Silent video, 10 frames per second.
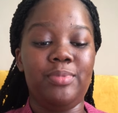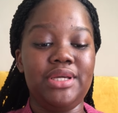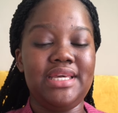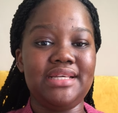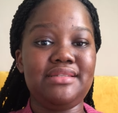
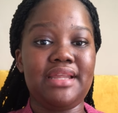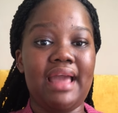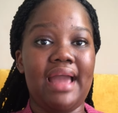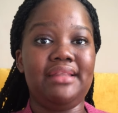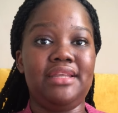yesterday
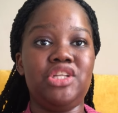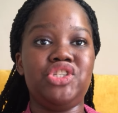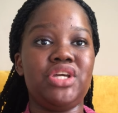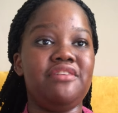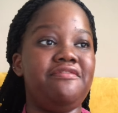I did
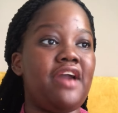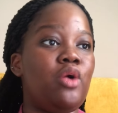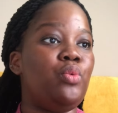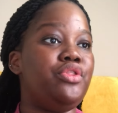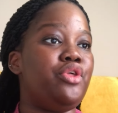share a
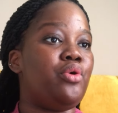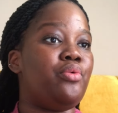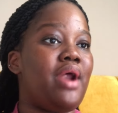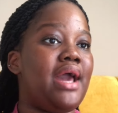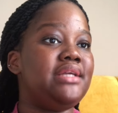file with you,
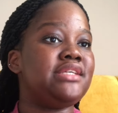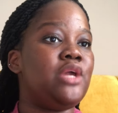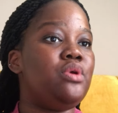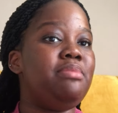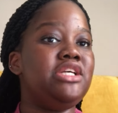right?
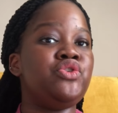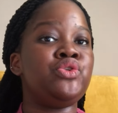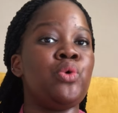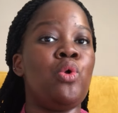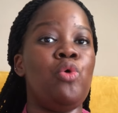Can we please
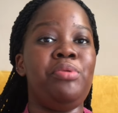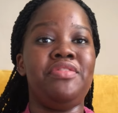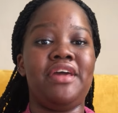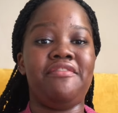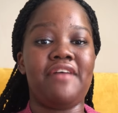just all
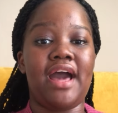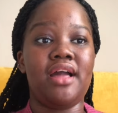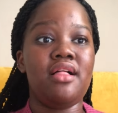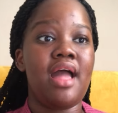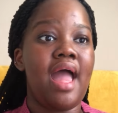open that file?